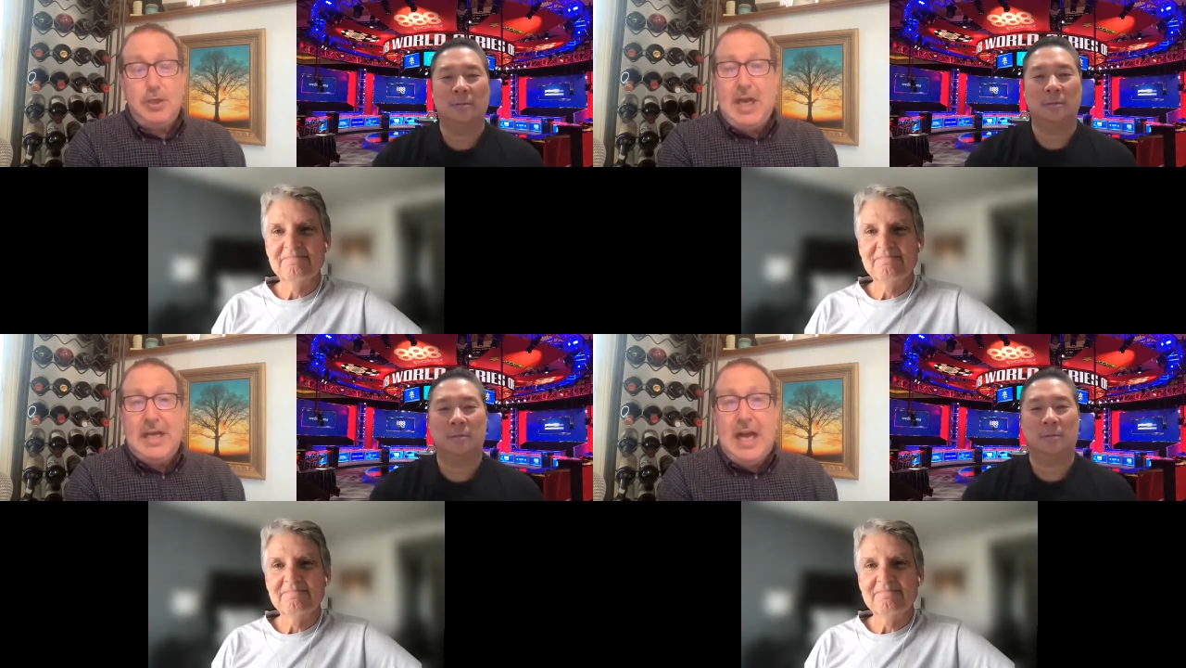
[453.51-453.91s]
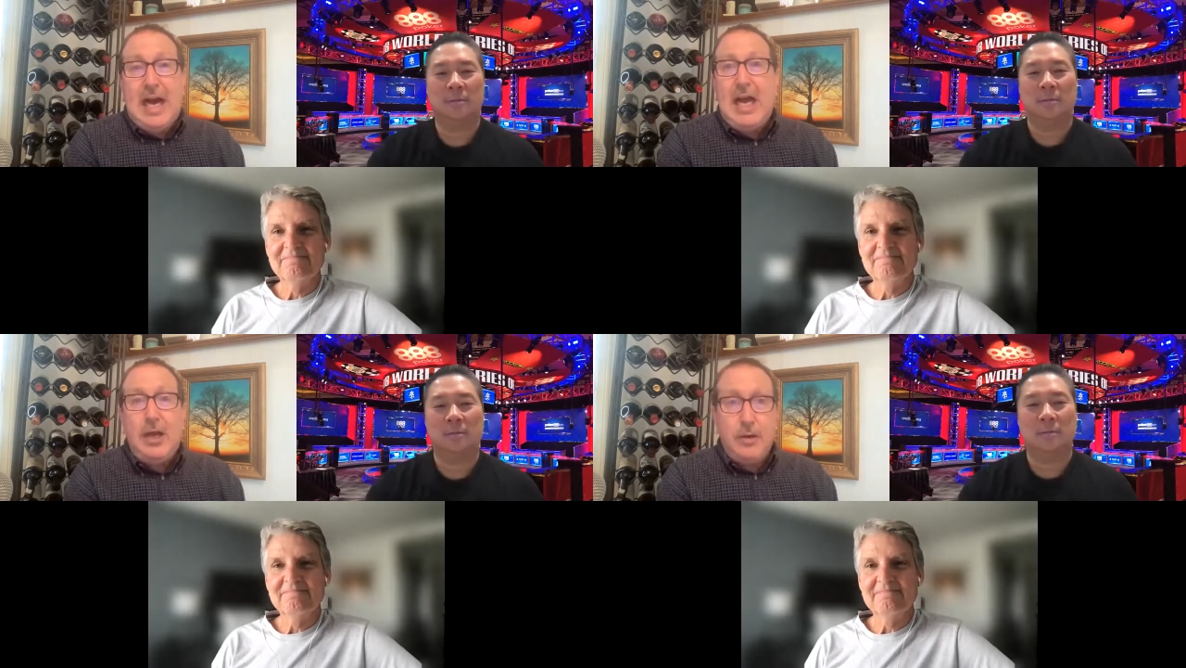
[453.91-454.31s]
Speaker 1: "We're not going to
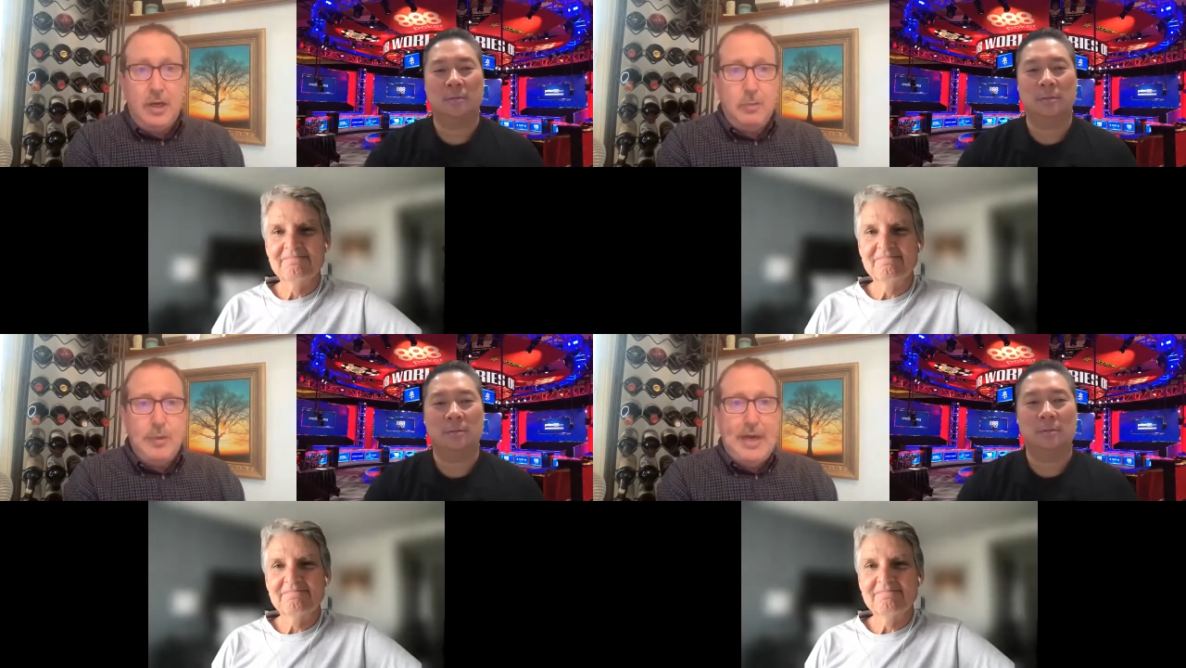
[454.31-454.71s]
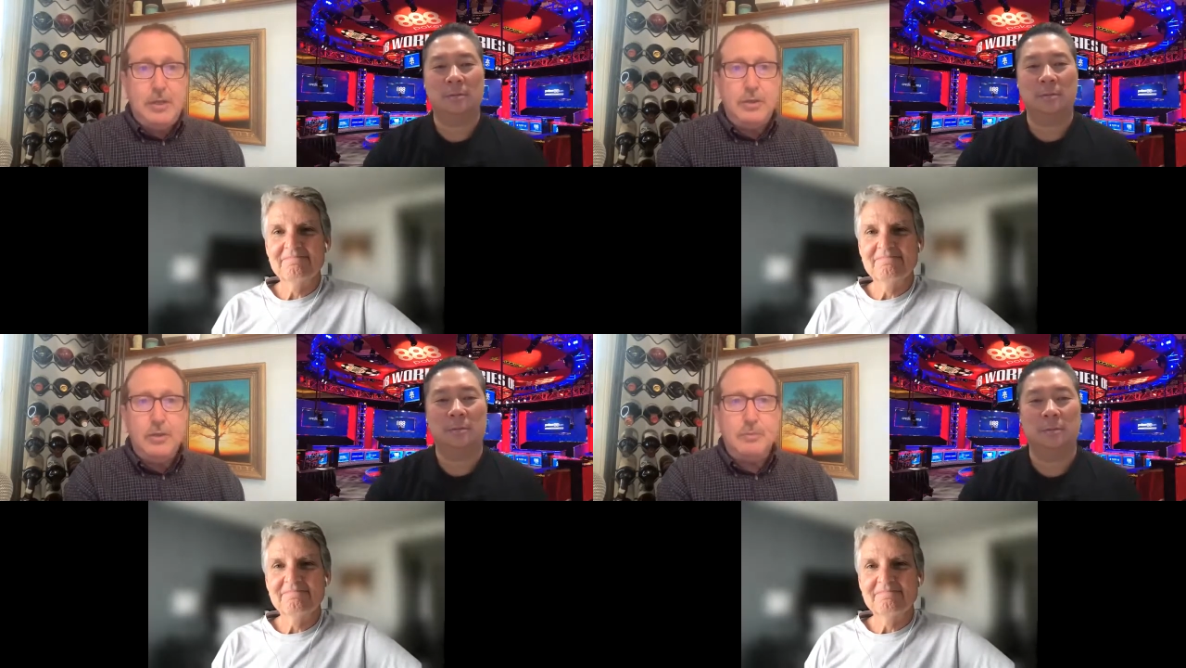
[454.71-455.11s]
hire a
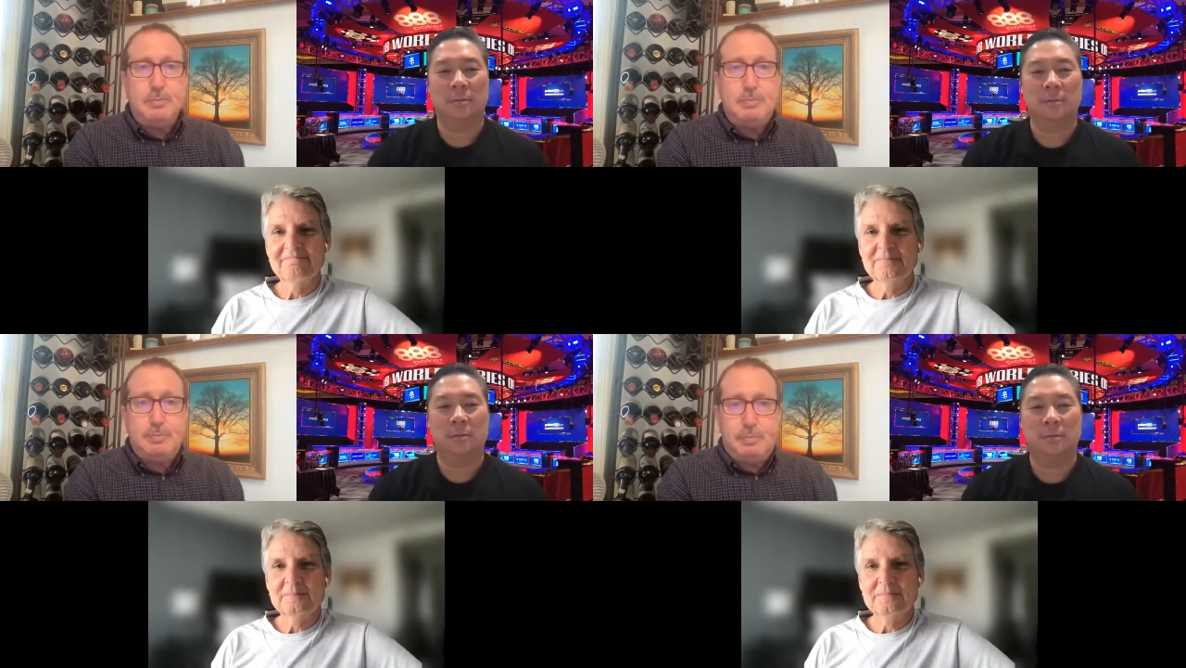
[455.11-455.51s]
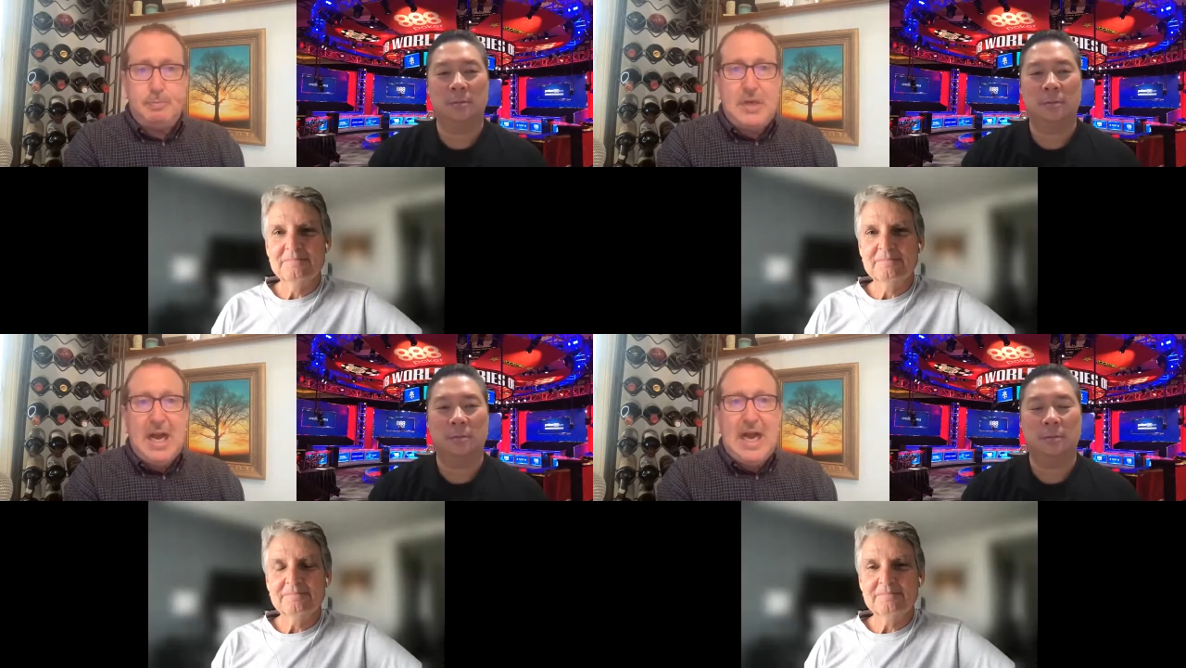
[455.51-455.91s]
regular
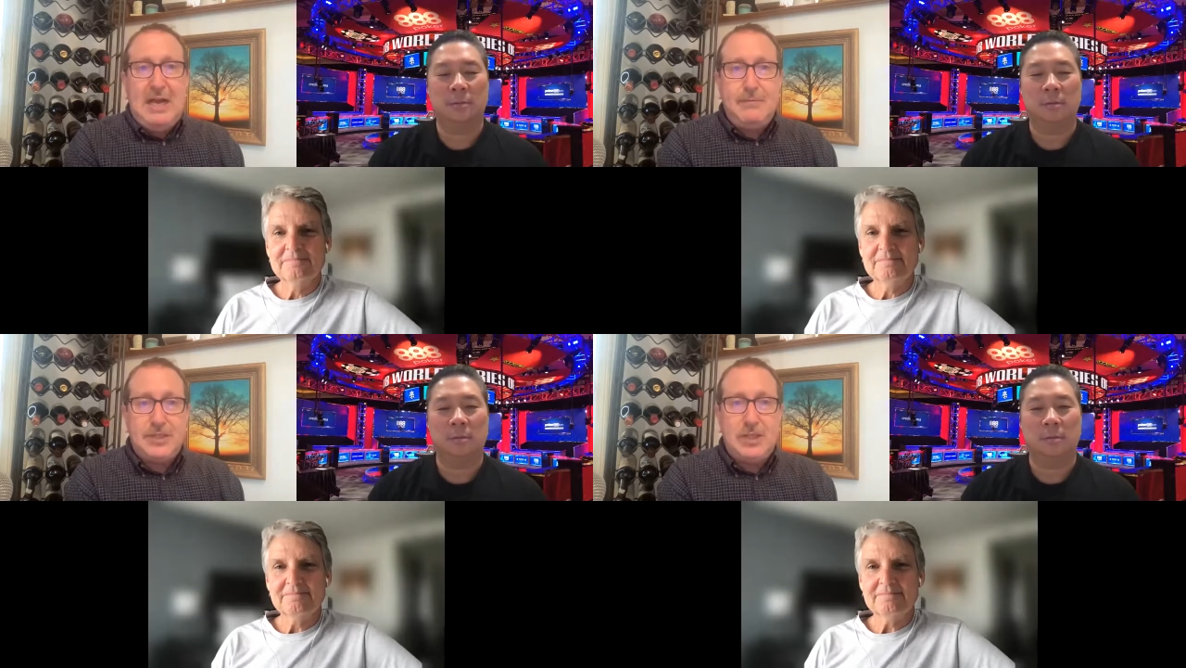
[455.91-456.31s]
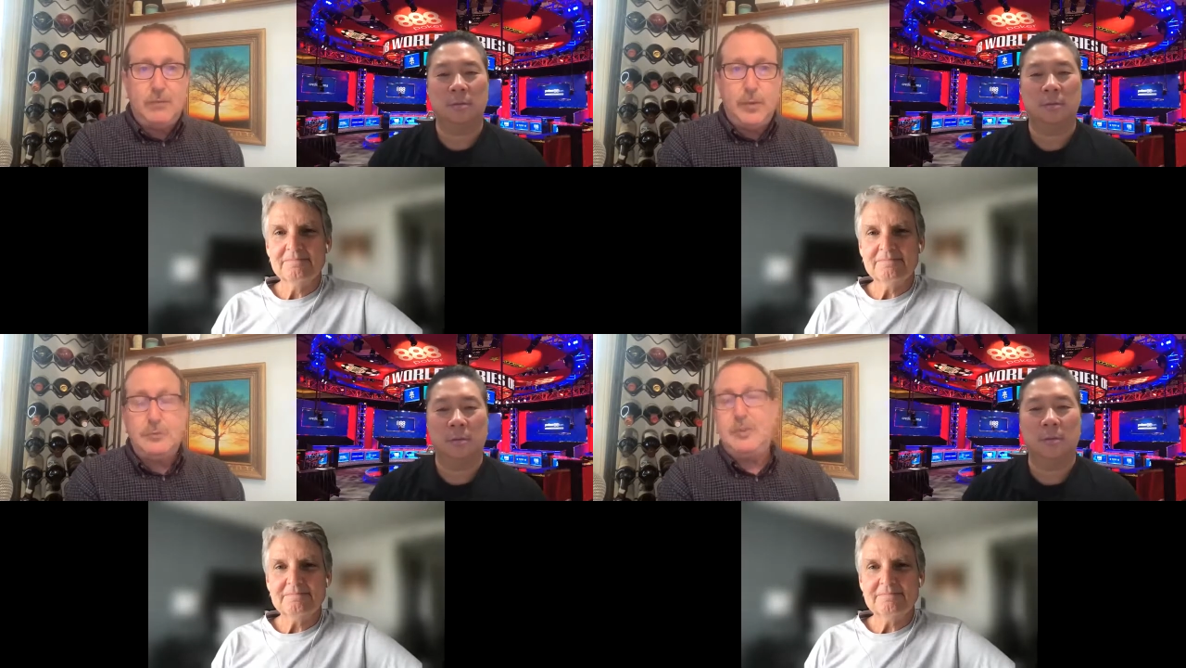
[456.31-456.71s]
guy for several reasons.